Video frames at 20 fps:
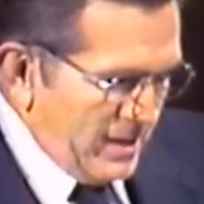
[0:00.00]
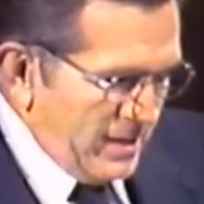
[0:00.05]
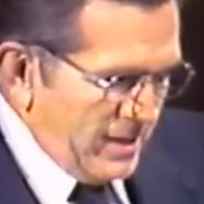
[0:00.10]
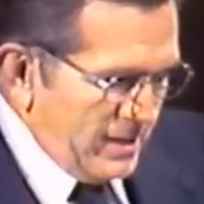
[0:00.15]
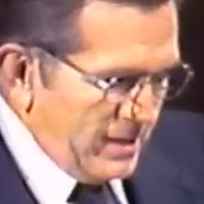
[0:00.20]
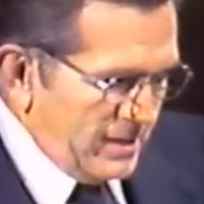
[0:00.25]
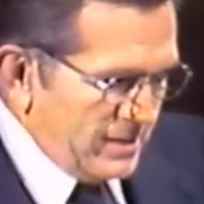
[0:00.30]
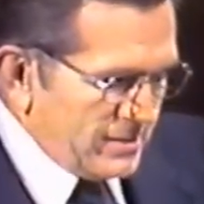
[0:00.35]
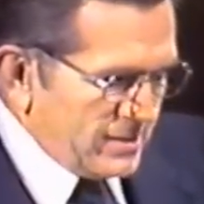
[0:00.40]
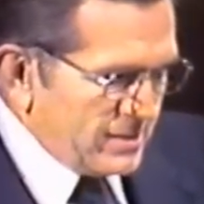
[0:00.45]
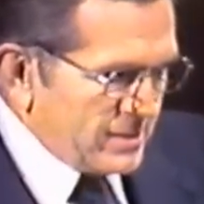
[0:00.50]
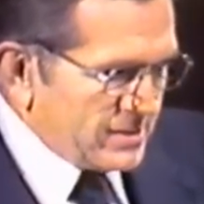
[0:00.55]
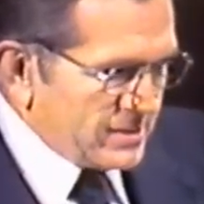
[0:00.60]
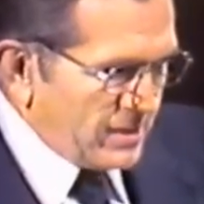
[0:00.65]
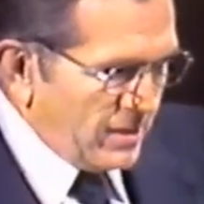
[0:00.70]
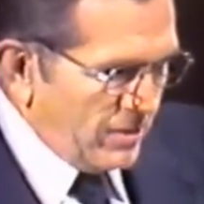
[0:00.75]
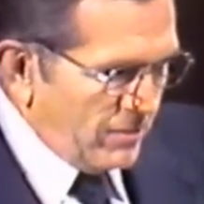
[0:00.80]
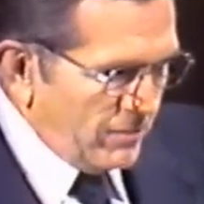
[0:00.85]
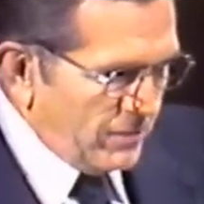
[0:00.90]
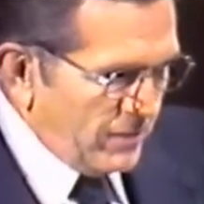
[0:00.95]
It is a
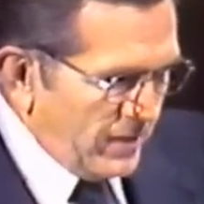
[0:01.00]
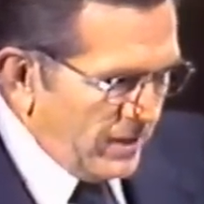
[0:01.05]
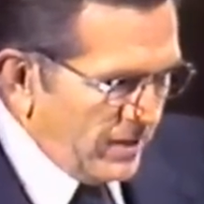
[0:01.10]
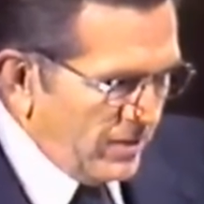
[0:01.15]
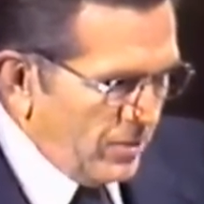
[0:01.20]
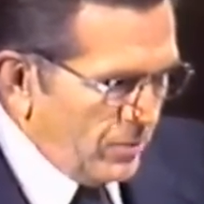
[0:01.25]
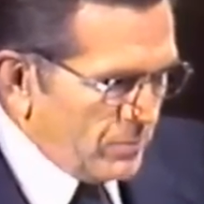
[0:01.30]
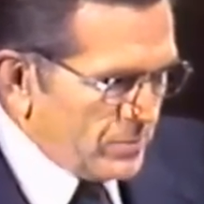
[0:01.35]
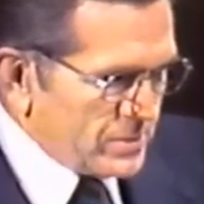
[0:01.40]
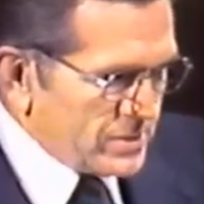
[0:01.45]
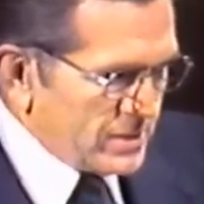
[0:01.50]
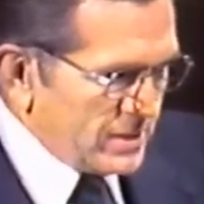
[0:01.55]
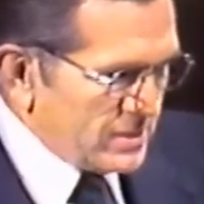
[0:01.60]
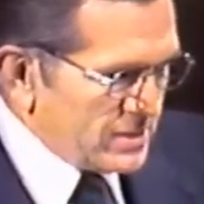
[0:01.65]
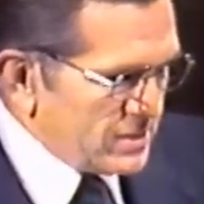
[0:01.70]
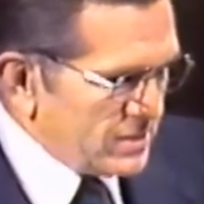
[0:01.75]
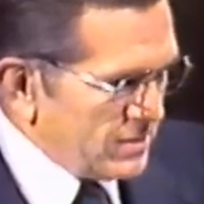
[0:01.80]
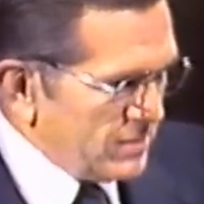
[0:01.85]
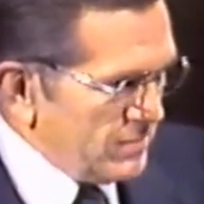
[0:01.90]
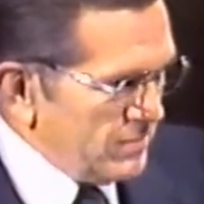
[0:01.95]
self help
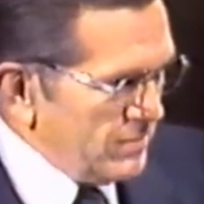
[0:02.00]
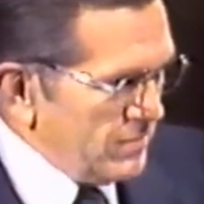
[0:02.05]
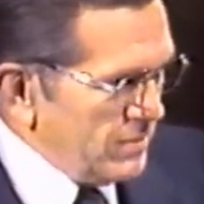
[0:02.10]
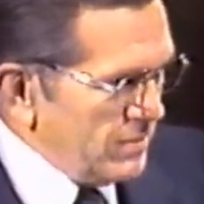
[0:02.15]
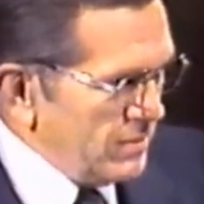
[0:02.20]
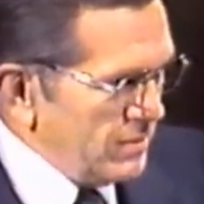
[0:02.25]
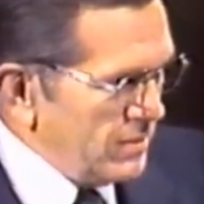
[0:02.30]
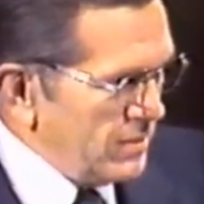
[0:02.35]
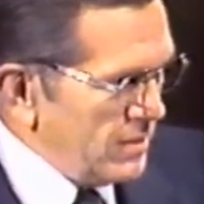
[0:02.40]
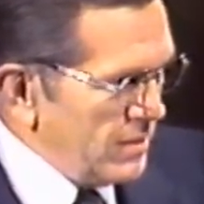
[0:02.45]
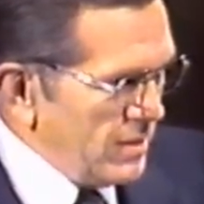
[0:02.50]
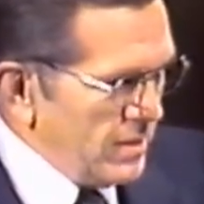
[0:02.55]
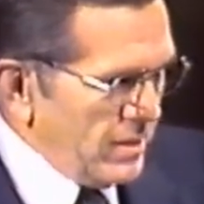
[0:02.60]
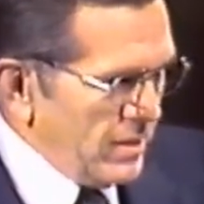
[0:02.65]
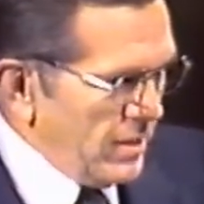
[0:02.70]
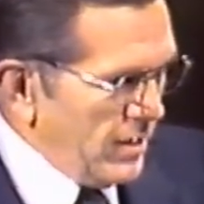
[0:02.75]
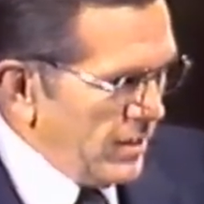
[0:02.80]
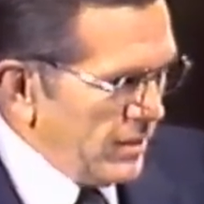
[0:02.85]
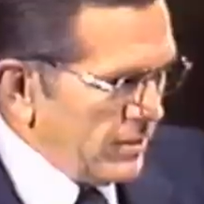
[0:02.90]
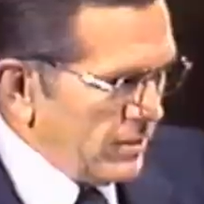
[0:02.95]
system,
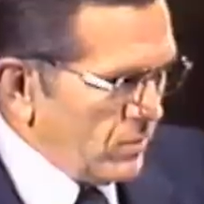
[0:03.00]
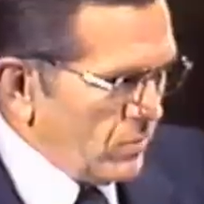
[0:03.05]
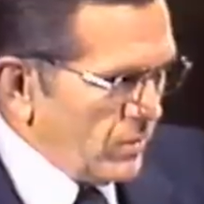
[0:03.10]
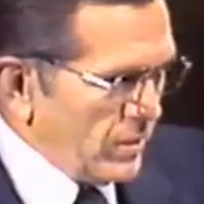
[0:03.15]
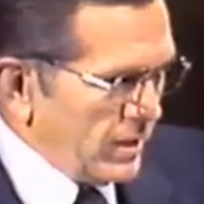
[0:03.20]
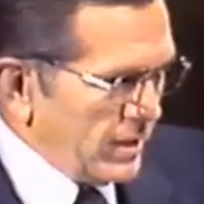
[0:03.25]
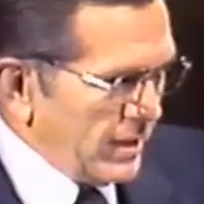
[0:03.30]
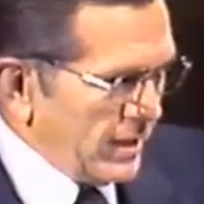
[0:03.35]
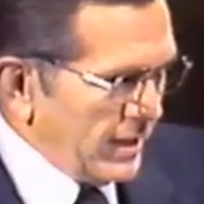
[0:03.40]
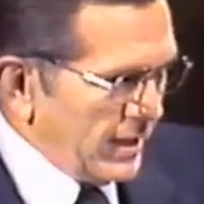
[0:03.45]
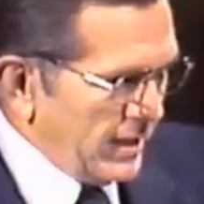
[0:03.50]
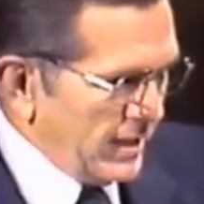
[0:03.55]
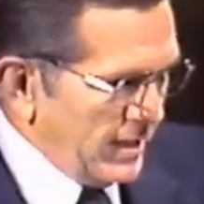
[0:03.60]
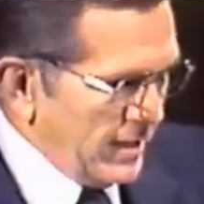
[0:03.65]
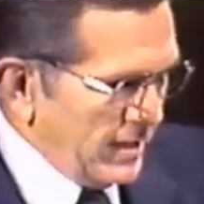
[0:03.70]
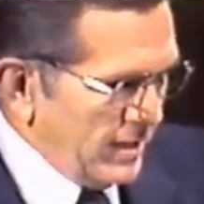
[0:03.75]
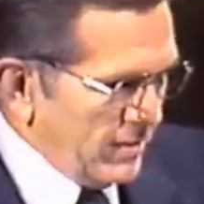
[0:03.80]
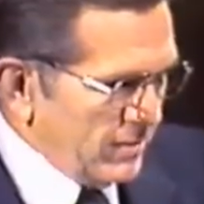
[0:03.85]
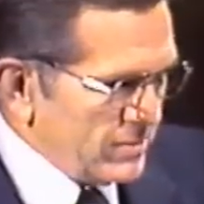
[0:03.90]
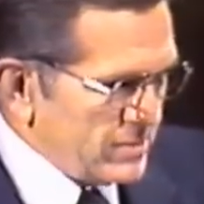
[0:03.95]
not a quick
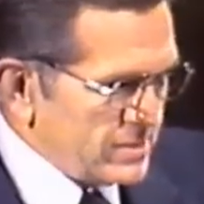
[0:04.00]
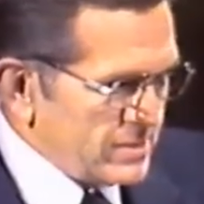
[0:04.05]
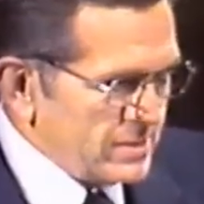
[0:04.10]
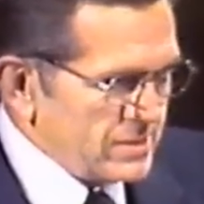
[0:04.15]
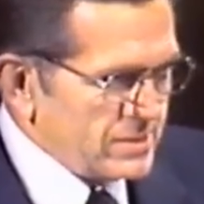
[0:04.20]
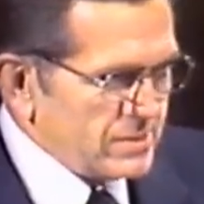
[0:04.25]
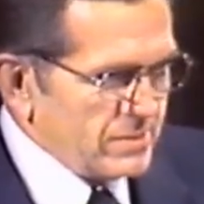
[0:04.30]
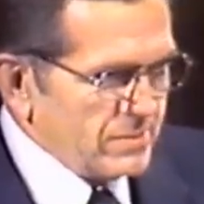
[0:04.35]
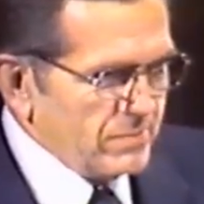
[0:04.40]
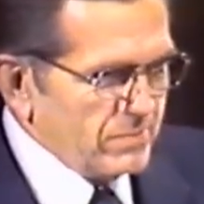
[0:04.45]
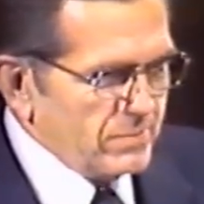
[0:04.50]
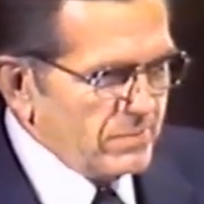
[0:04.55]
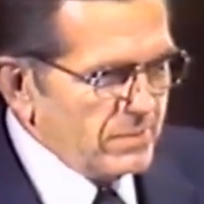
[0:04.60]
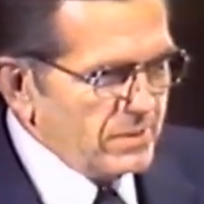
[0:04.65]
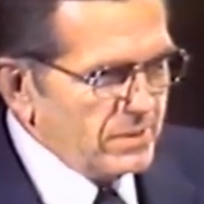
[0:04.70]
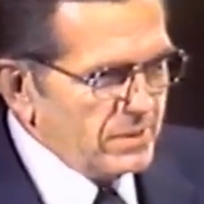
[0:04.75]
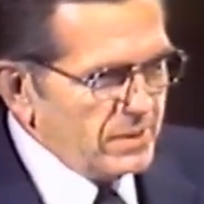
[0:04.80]
handout system.